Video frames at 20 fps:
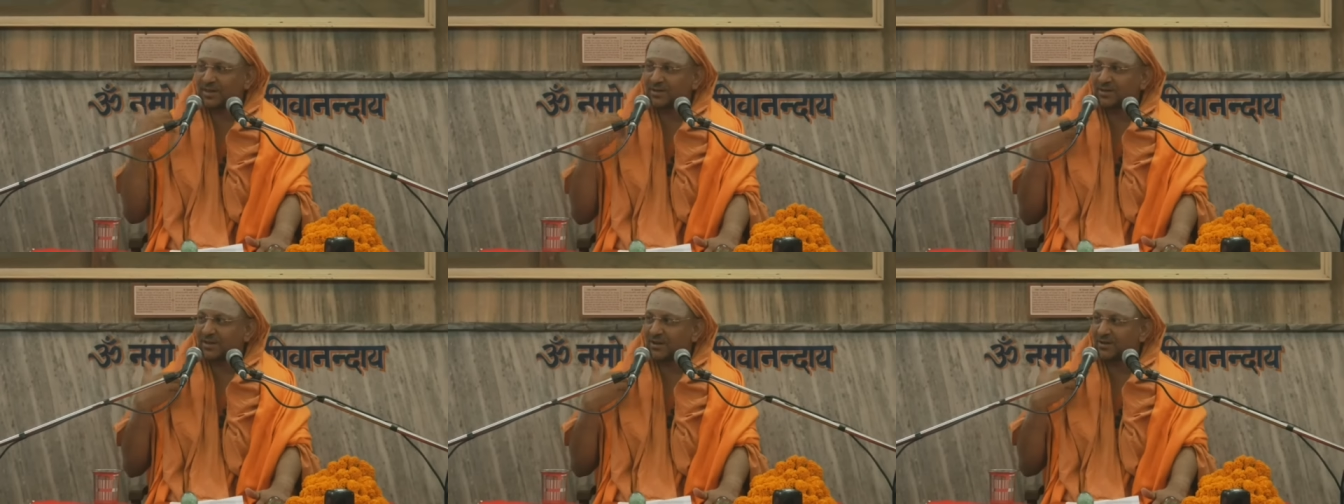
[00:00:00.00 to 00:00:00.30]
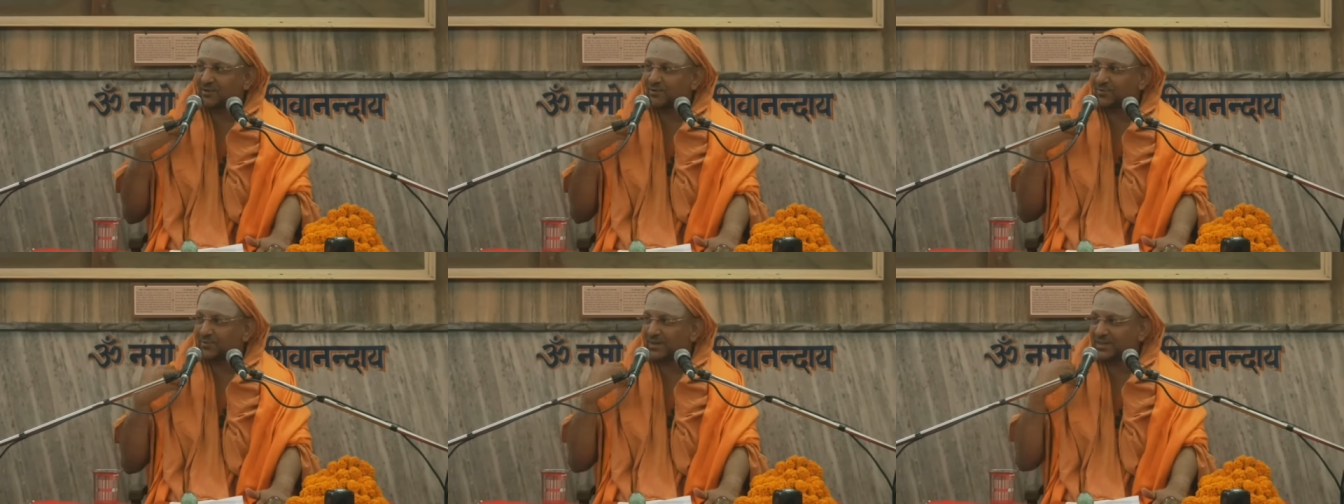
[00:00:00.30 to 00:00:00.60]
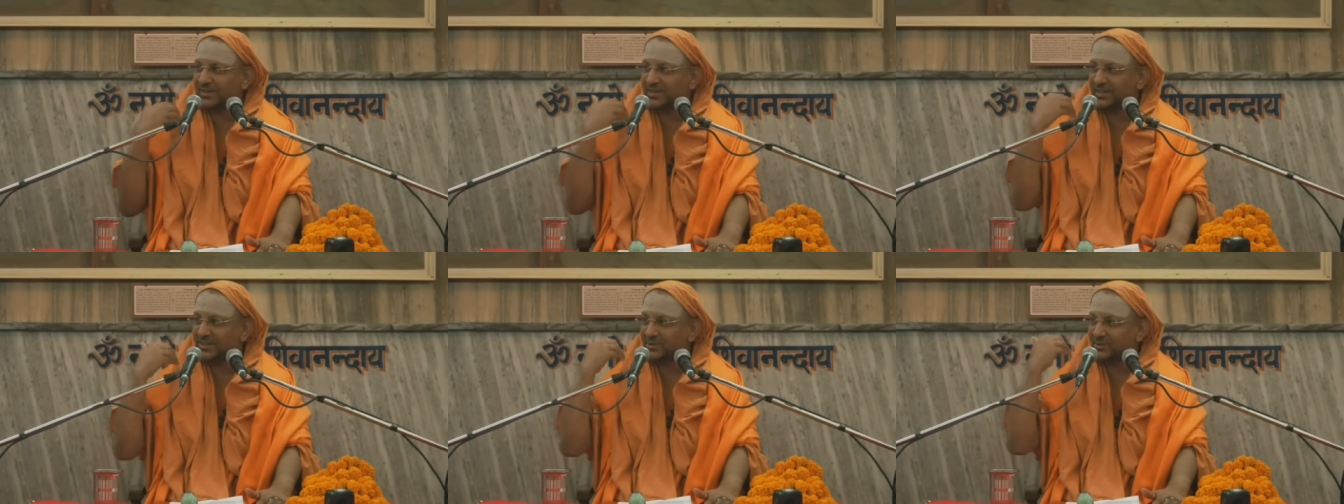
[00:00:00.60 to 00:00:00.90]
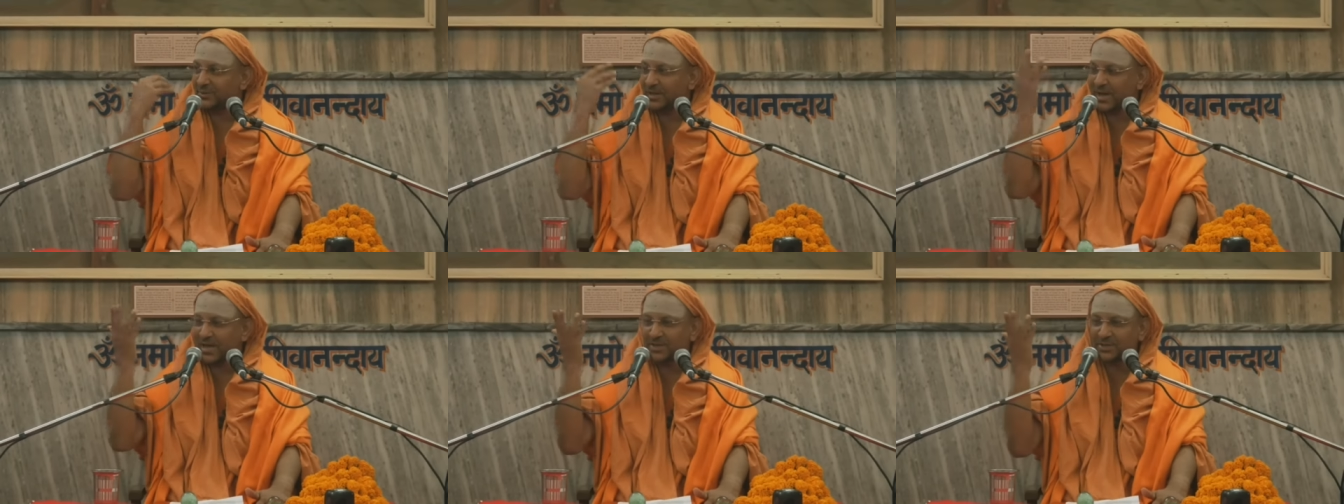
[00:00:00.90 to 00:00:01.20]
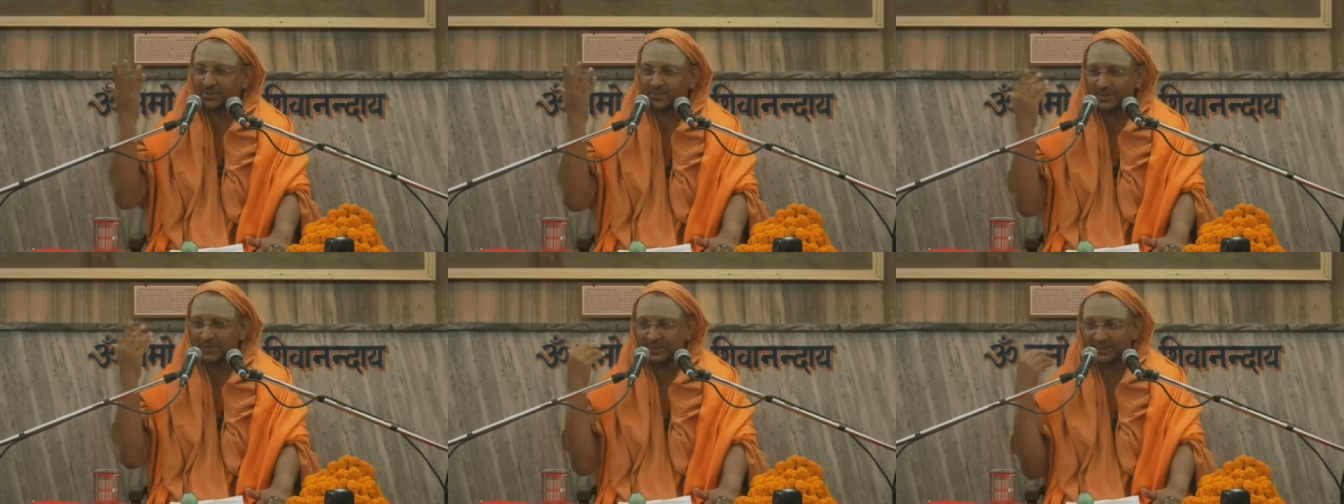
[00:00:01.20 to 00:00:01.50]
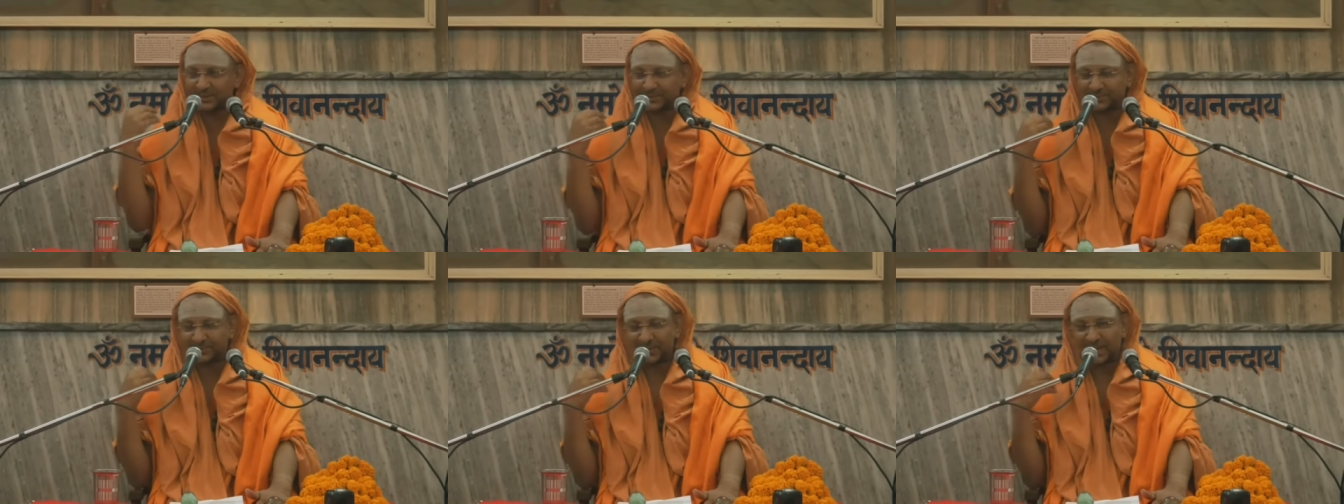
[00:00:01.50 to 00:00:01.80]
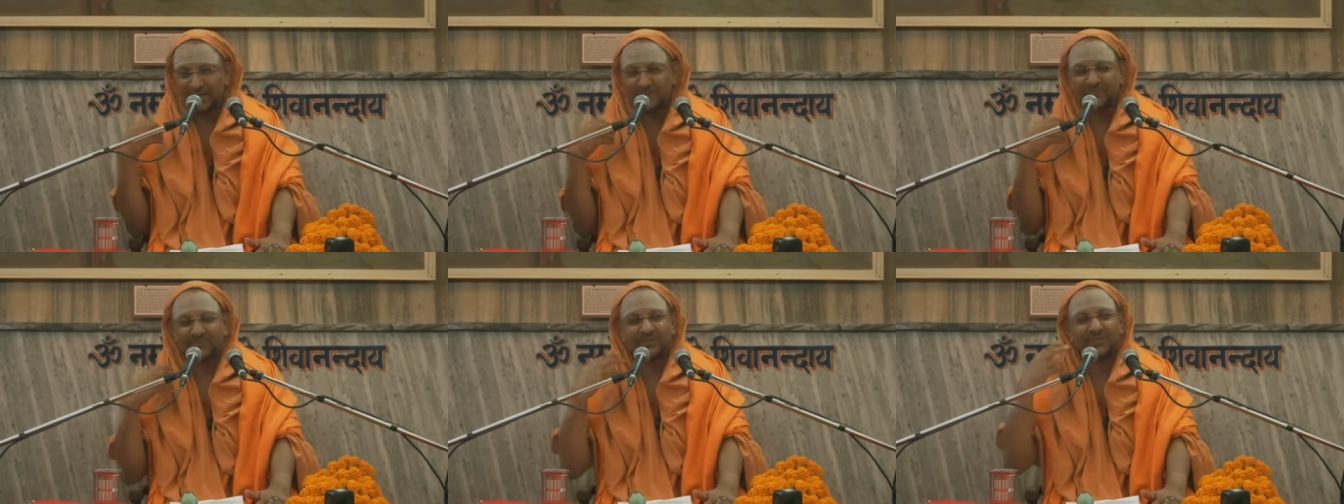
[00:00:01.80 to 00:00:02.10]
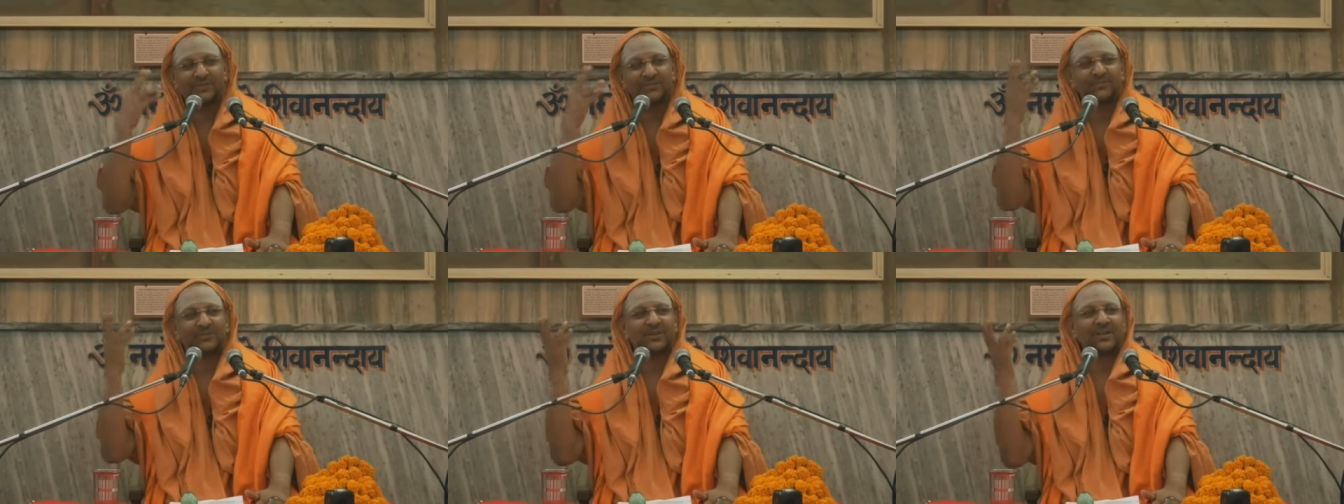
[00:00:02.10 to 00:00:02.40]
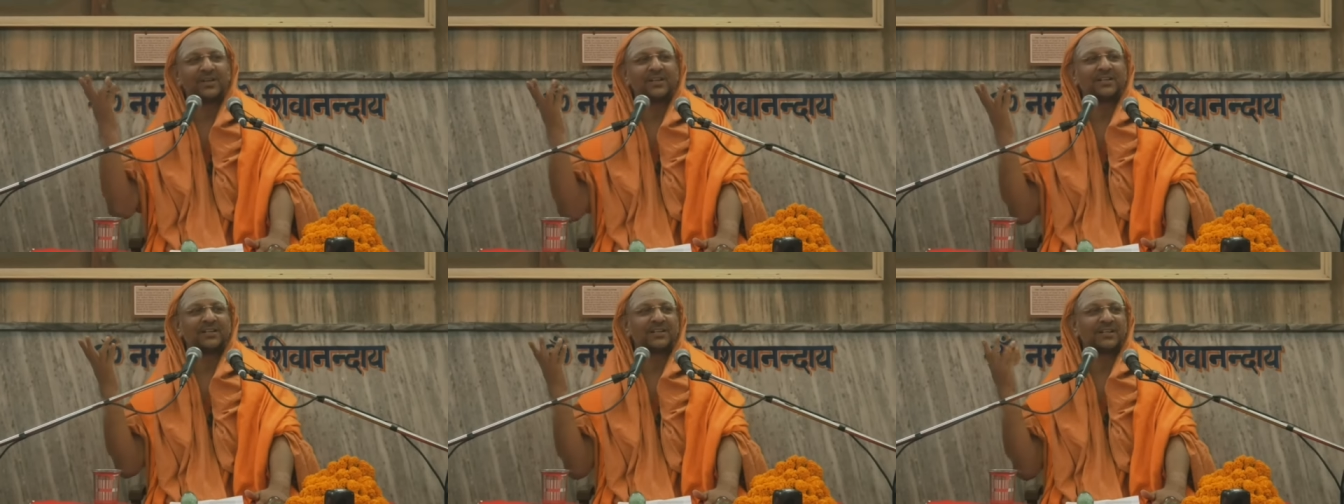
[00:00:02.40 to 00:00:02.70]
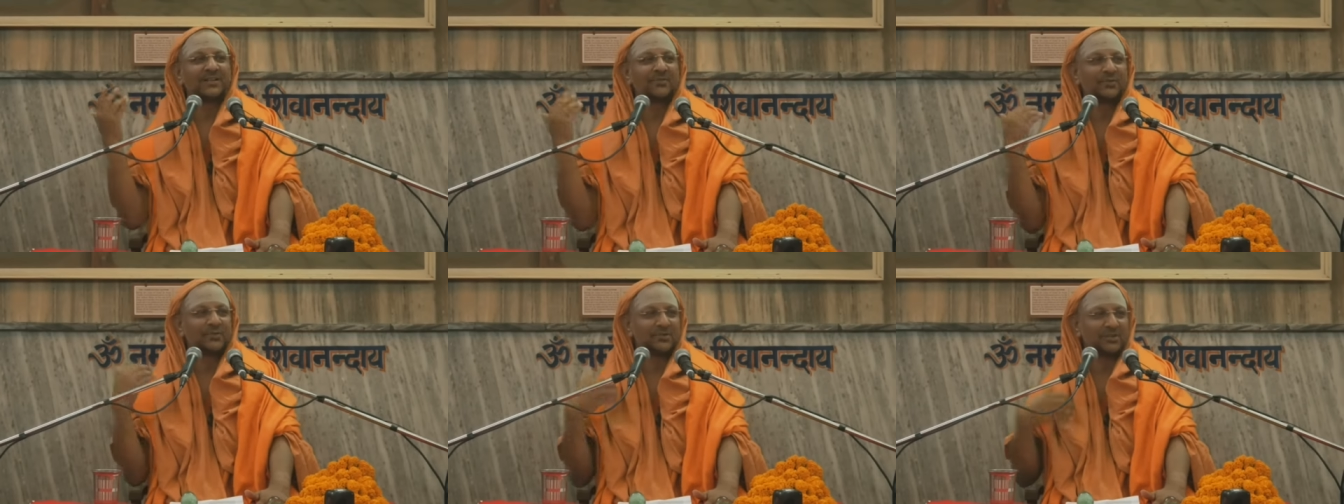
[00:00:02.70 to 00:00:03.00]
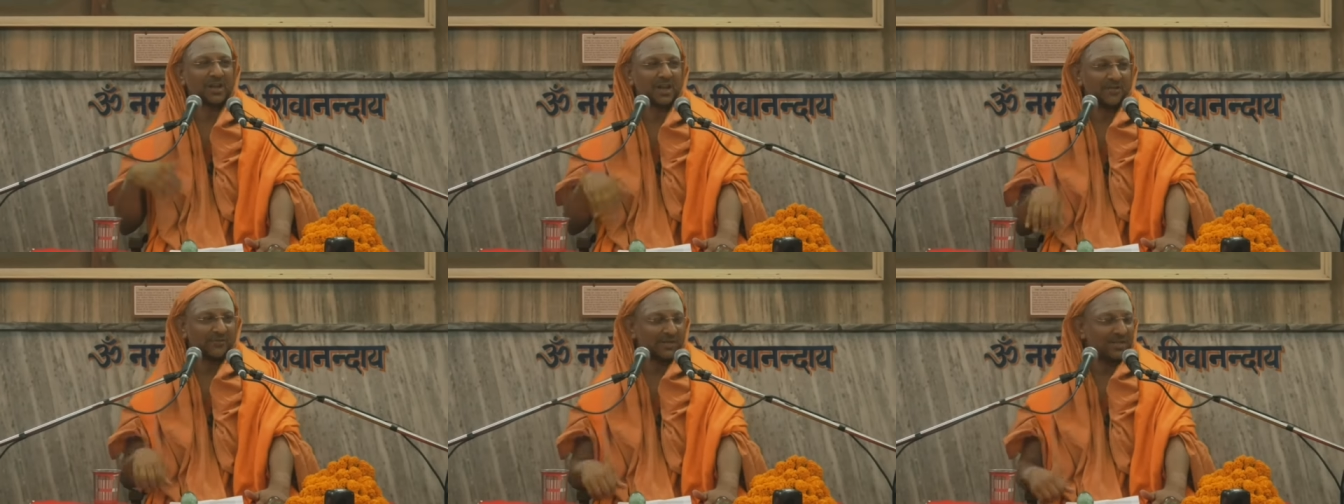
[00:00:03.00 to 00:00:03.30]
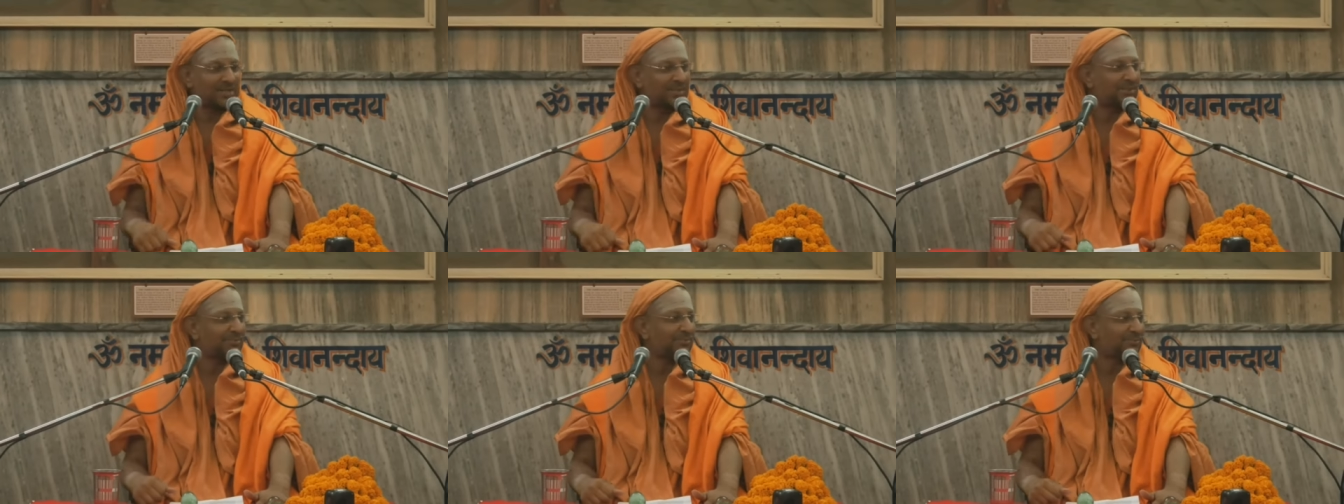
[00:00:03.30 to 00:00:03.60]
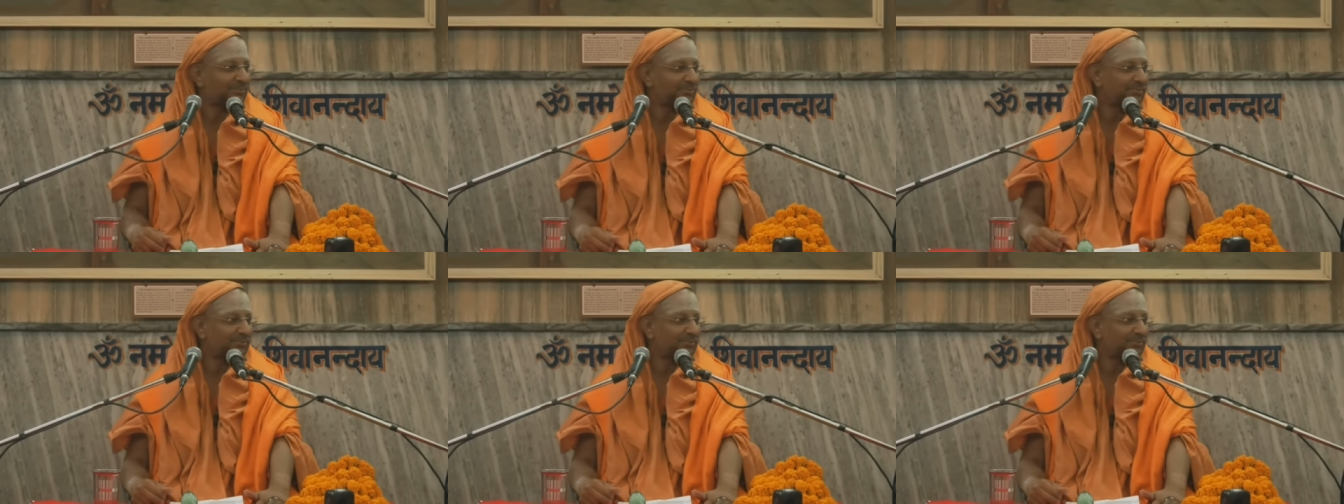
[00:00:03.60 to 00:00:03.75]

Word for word: Kanyakumari to Kashmir. Everywhere he traveled.